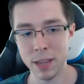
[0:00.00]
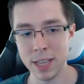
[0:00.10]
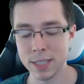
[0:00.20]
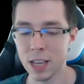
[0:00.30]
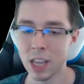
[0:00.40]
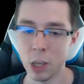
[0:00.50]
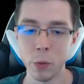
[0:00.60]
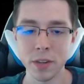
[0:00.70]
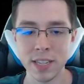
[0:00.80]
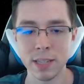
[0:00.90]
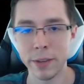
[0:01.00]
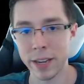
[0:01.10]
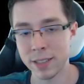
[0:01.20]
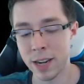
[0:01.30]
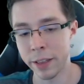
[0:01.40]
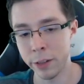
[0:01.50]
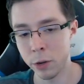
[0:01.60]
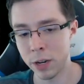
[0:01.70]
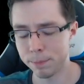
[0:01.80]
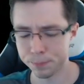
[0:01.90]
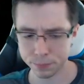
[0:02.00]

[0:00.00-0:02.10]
Mace. You will see some decks not include it.